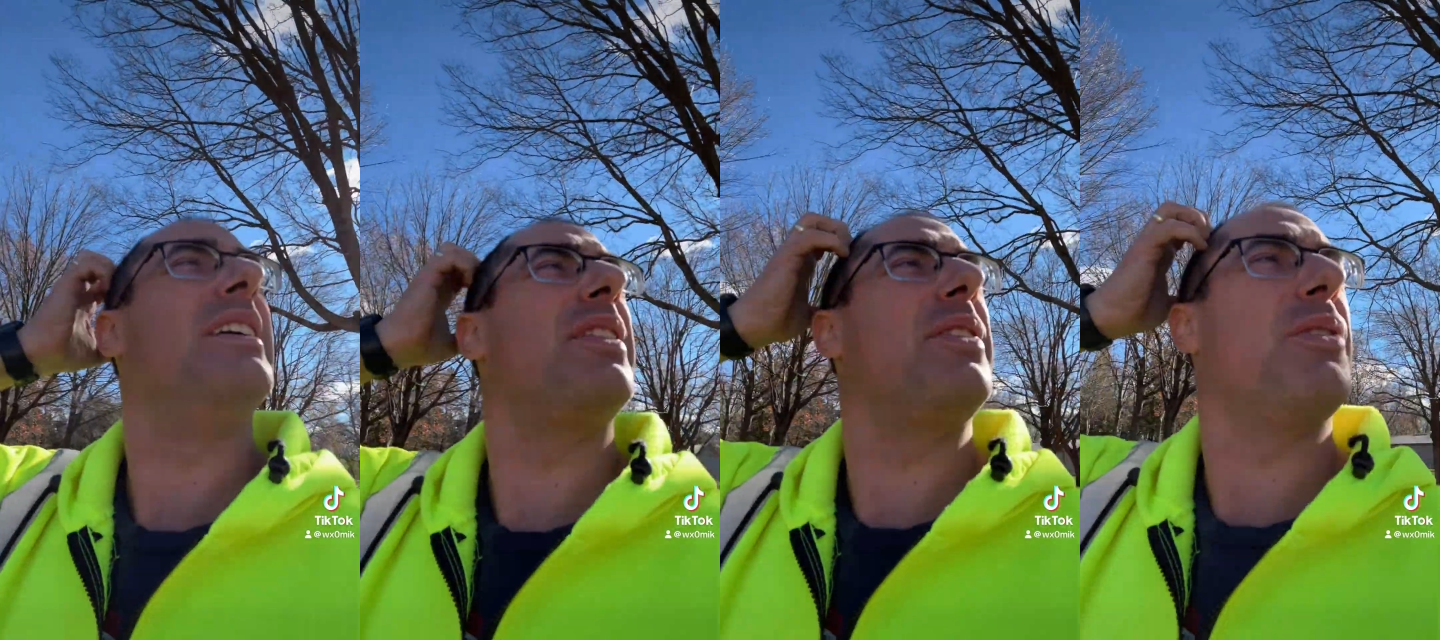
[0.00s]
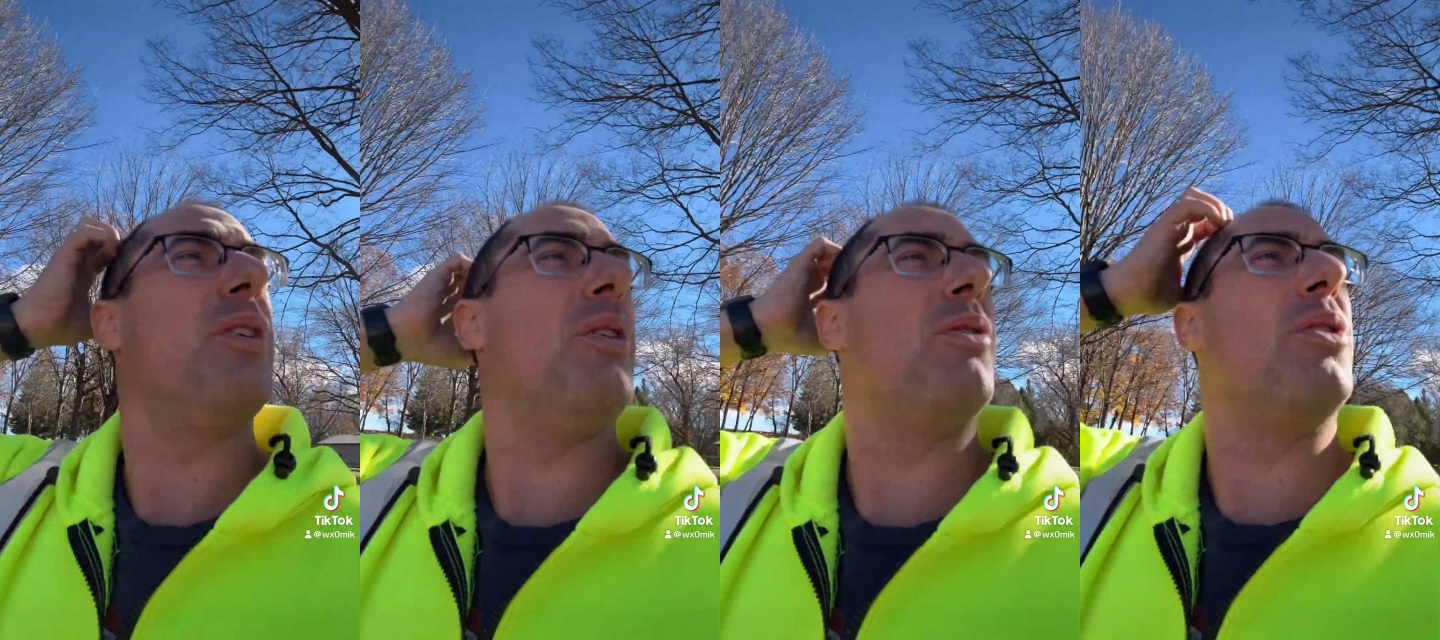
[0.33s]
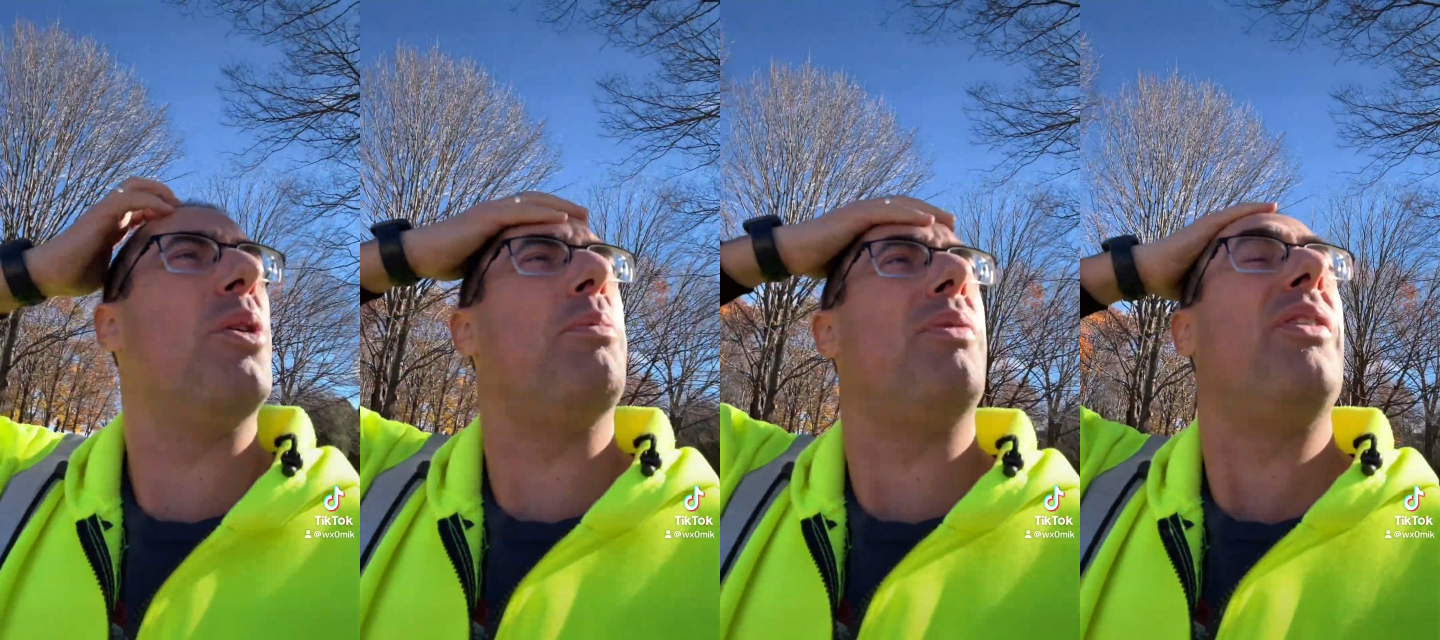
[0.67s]
throw a
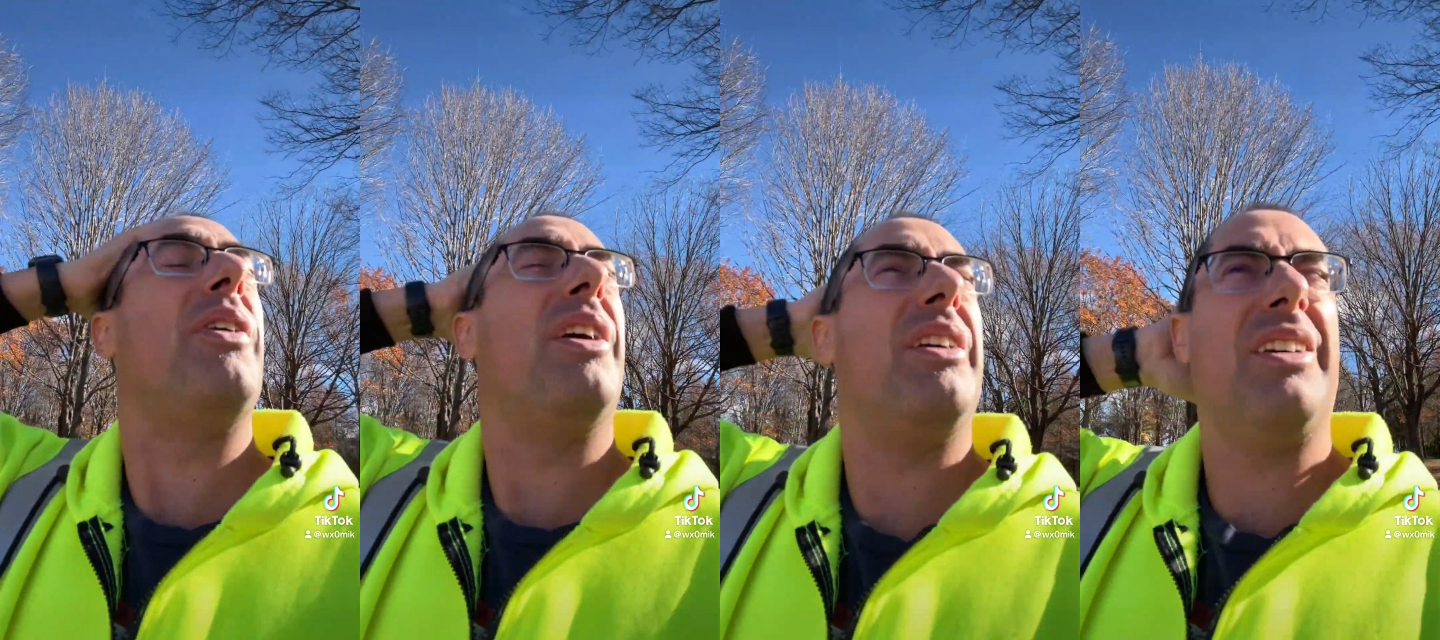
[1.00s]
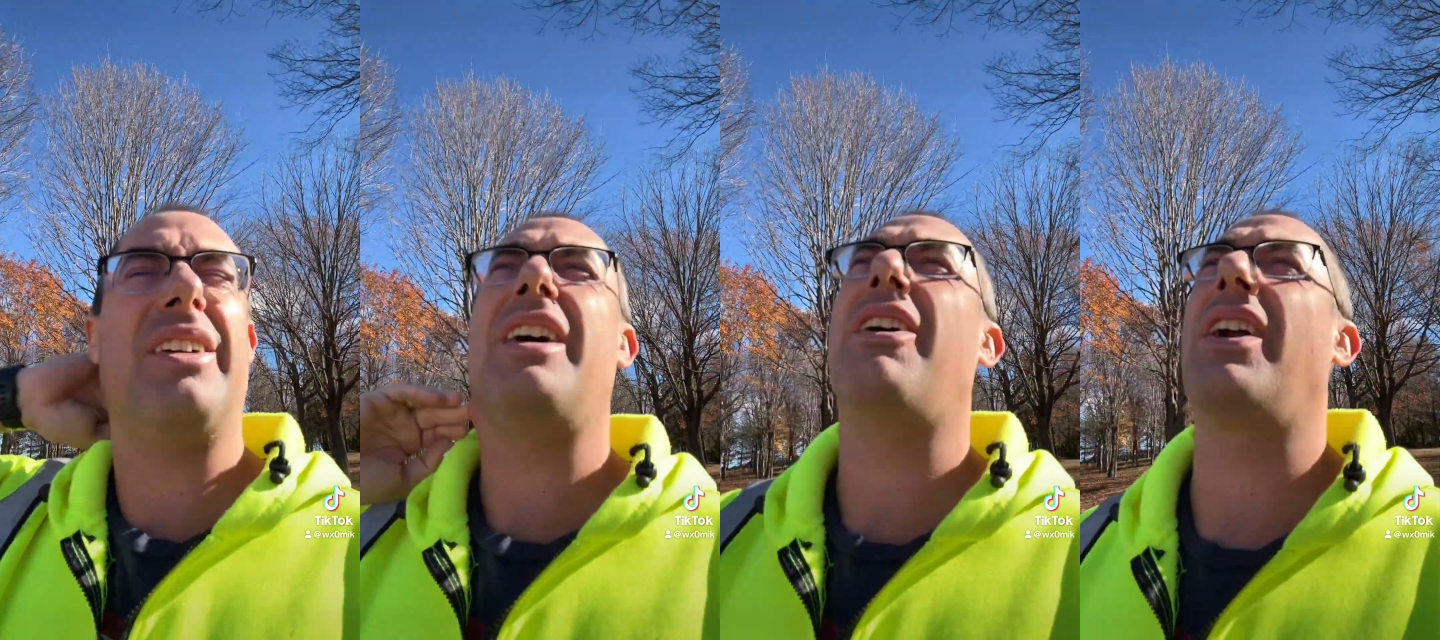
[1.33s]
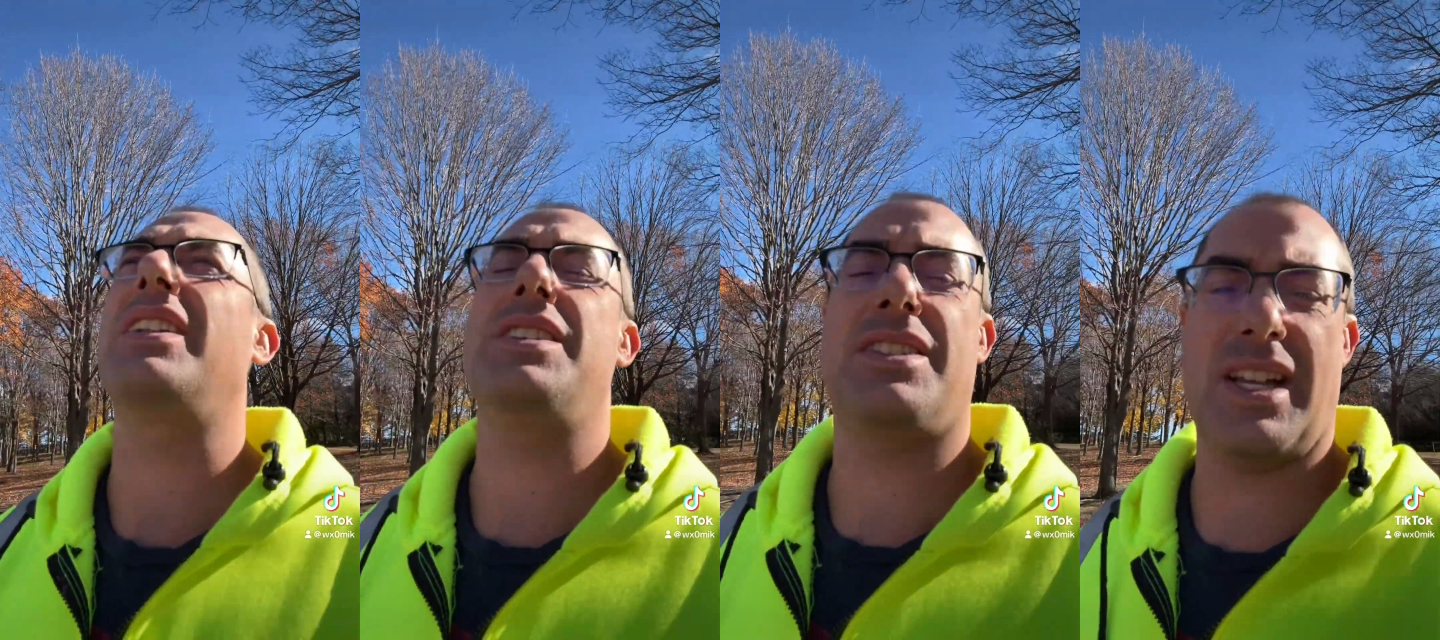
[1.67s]
rope or
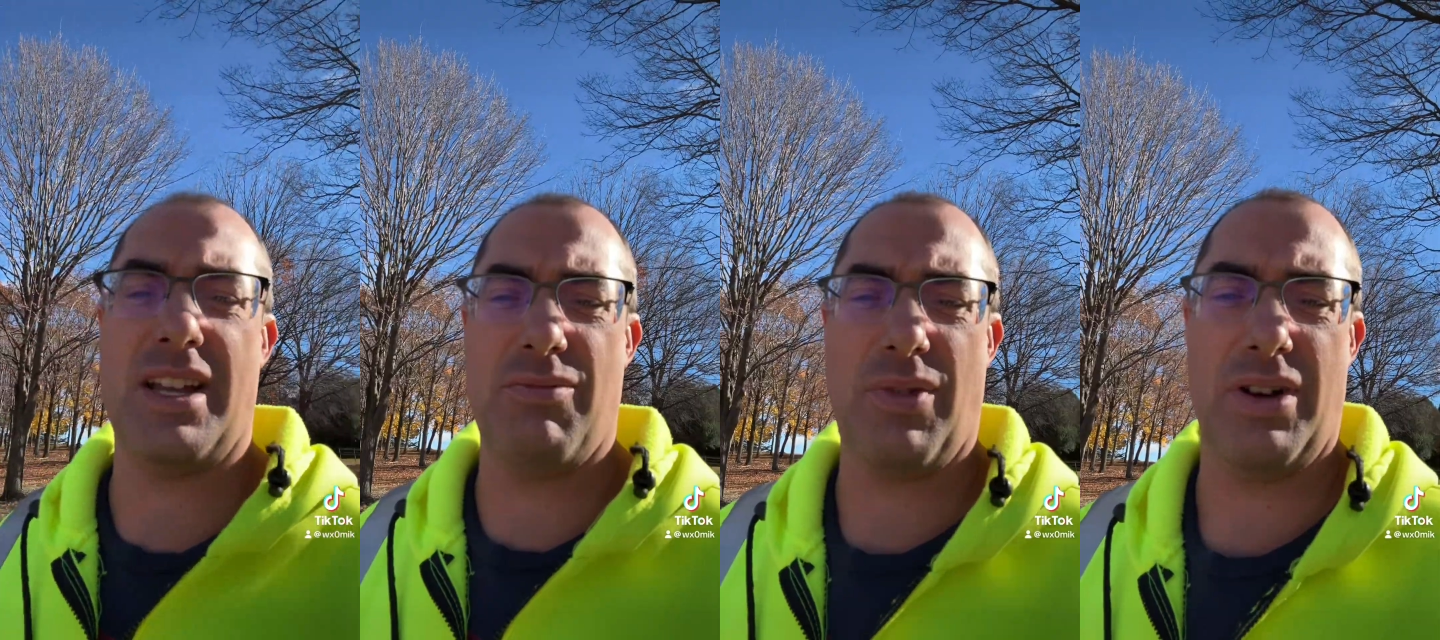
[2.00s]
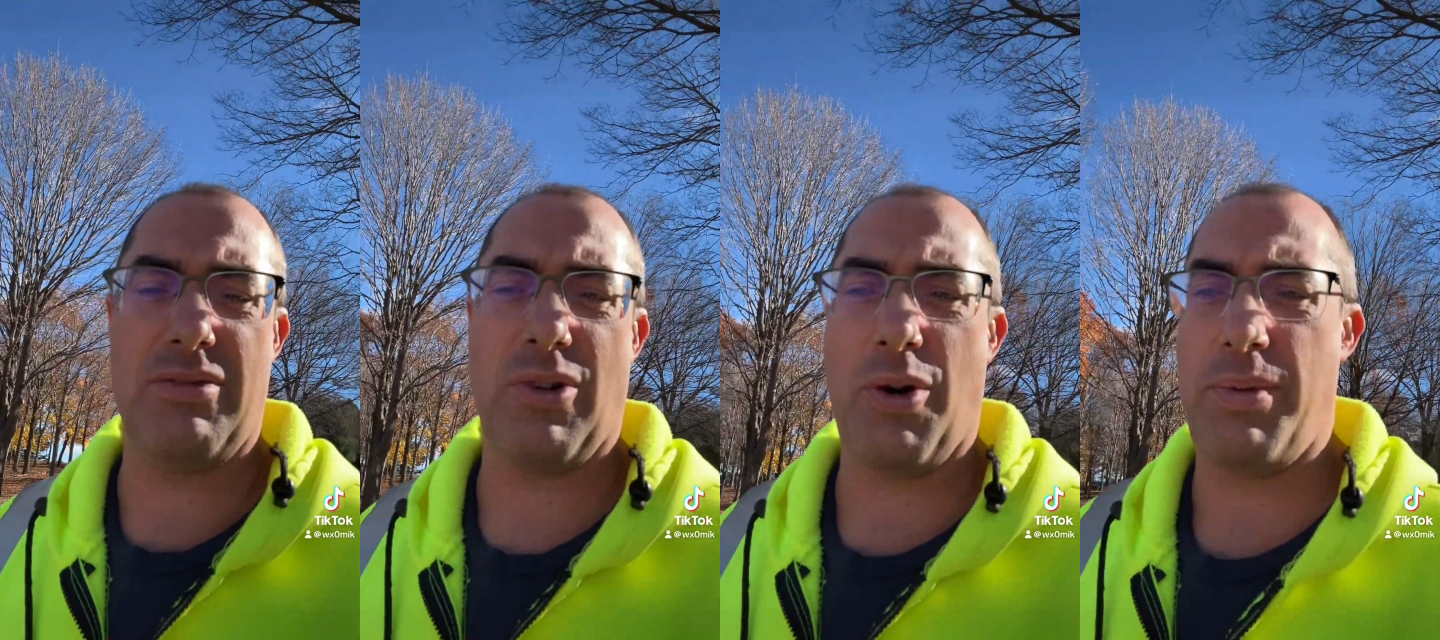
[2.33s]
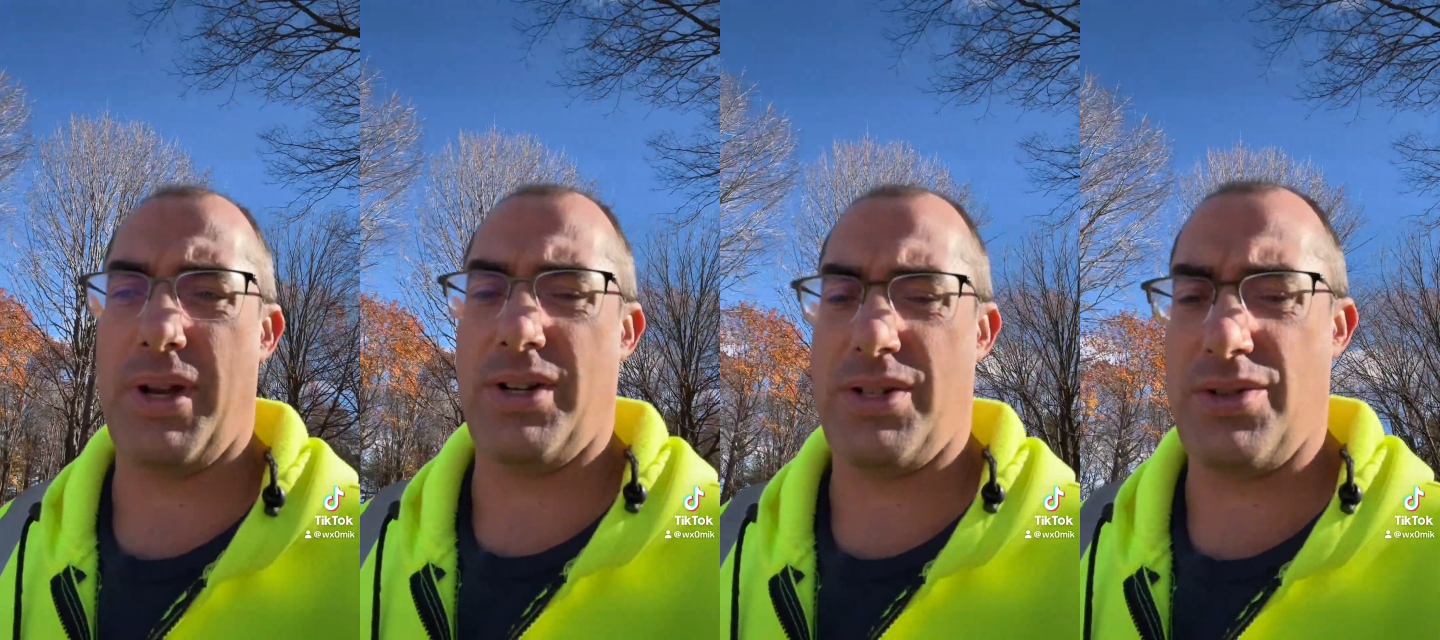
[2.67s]
at least tighten one rope
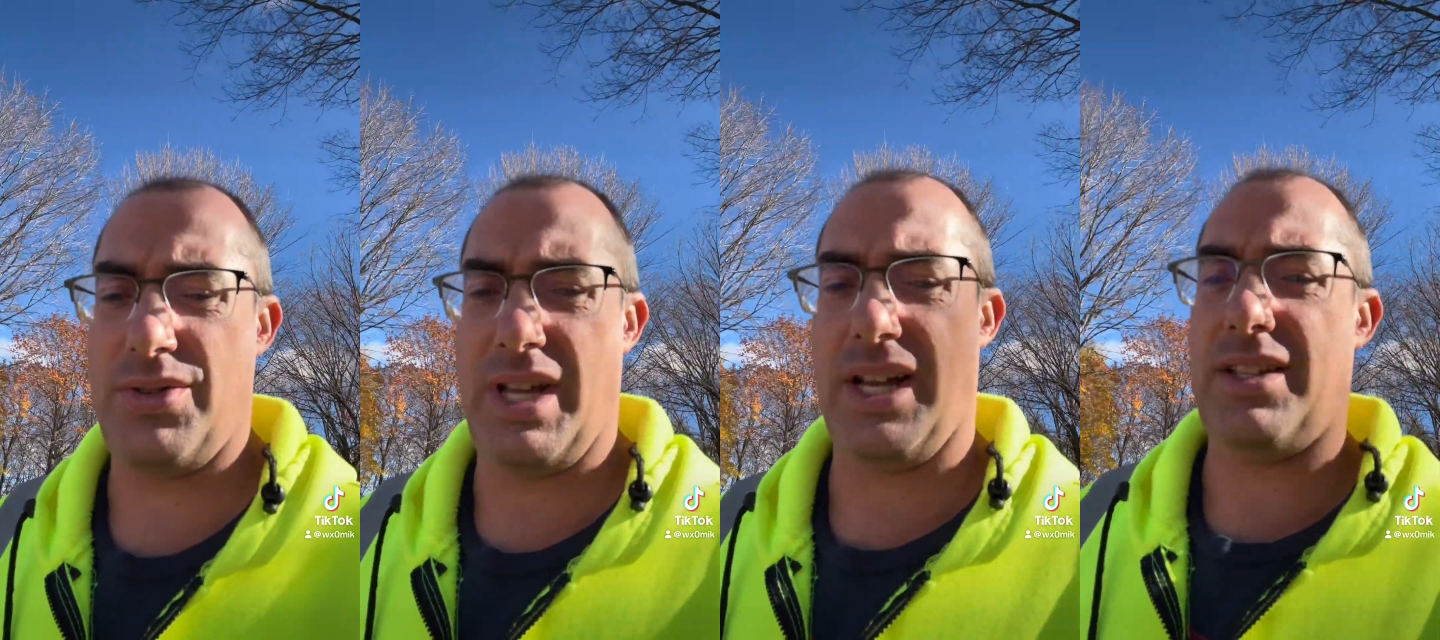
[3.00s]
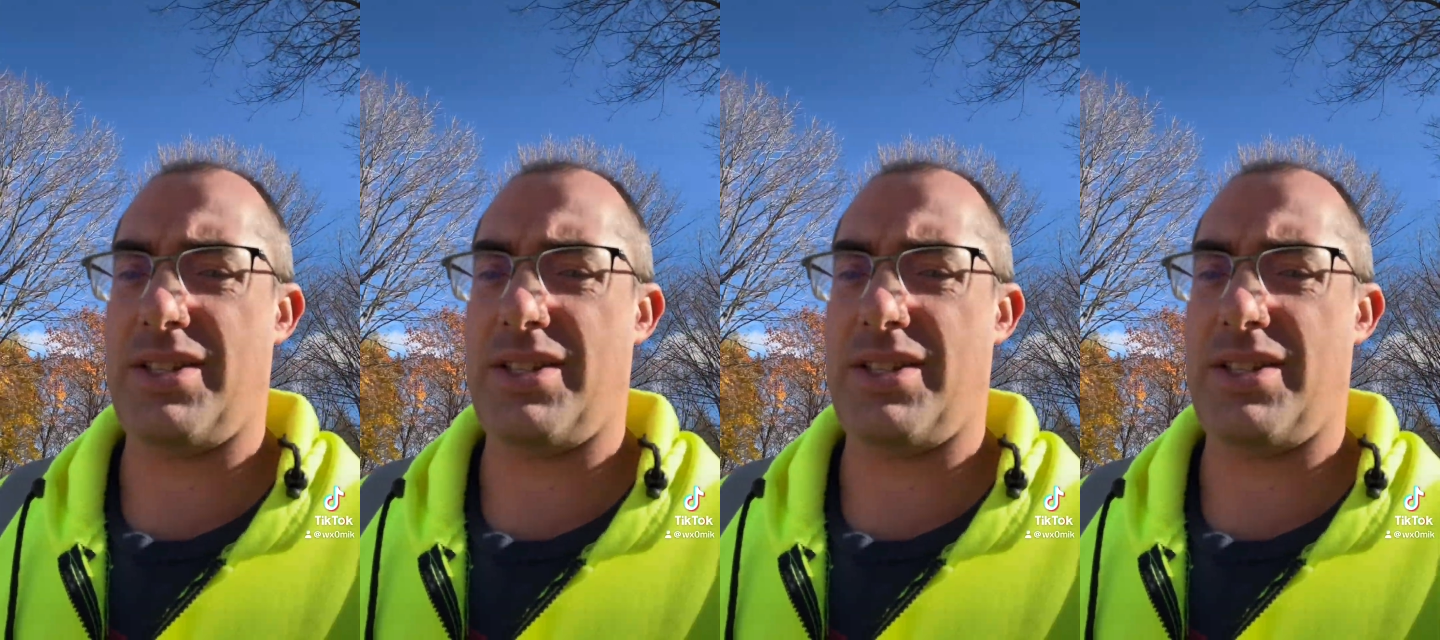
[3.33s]
here too yet.